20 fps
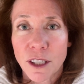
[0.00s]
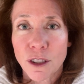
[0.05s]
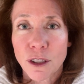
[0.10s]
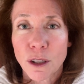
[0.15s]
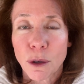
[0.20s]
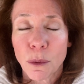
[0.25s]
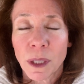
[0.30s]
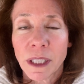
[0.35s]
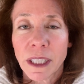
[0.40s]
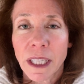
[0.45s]

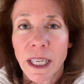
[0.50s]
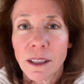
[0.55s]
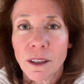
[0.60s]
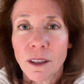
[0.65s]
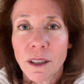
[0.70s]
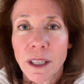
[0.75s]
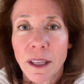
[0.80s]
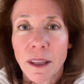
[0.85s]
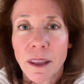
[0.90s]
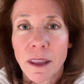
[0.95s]
So when they
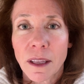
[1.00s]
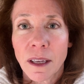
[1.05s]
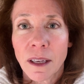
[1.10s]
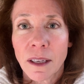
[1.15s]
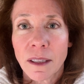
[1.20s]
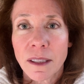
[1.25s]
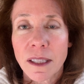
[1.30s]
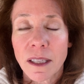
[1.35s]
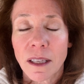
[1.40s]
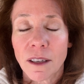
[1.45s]
look at
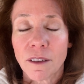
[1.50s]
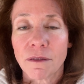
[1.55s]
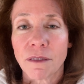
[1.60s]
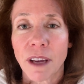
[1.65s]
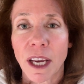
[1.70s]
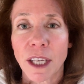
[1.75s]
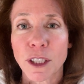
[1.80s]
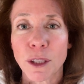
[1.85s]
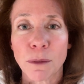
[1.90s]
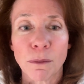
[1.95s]
things that
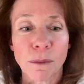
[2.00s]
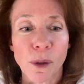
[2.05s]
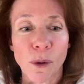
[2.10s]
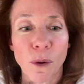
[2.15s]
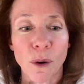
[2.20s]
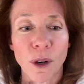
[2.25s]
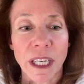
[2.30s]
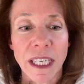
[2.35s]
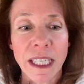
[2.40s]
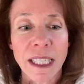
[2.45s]
affect
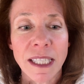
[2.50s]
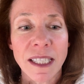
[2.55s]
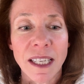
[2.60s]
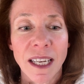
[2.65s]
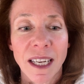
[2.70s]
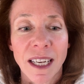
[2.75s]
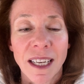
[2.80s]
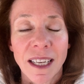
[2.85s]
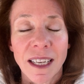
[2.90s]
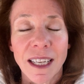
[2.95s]
employees,
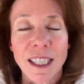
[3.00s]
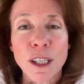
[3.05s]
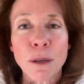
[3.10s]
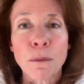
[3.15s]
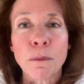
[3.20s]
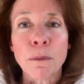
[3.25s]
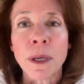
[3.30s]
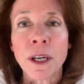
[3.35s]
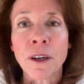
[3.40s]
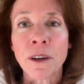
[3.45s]
it's a
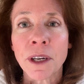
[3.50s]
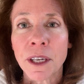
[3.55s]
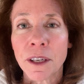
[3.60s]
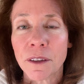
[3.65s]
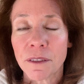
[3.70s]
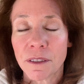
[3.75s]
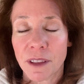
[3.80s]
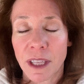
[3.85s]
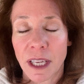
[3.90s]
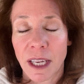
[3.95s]
myriad
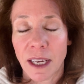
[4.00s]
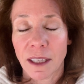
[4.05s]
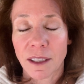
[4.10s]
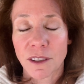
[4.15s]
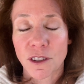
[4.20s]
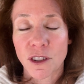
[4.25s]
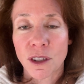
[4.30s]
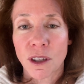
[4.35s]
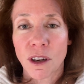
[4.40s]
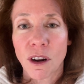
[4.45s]
of
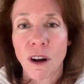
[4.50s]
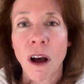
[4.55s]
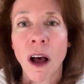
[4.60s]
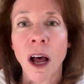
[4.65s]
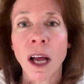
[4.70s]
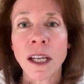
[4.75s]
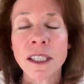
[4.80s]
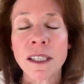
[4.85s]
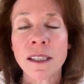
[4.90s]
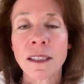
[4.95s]
things
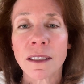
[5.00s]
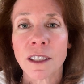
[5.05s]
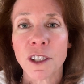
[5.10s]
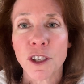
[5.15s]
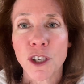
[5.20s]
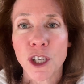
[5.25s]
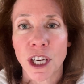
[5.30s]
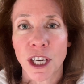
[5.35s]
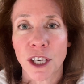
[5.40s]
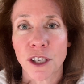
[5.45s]
constantly
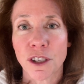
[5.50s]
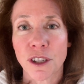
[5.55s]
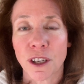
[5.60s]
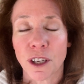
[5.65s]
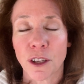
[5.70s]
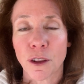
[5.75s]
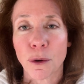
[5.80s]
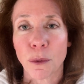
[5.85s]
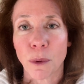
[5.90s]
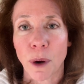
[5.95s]

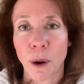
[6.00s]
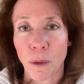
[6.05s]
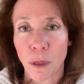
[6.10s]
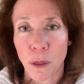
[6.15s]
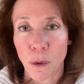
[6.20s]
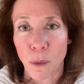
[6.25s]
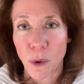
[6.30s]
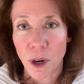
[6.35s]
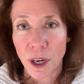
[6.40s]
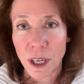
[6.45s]
changing throughout
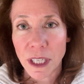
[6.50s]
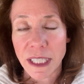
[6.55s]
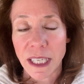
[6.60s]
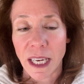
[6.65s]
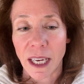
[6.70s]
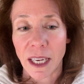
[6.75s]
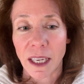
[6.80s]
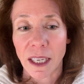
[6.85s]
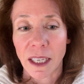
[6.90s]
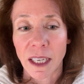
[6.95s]
the
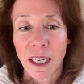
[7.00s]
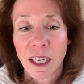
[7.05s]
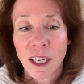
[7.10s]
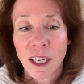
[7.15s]
workday.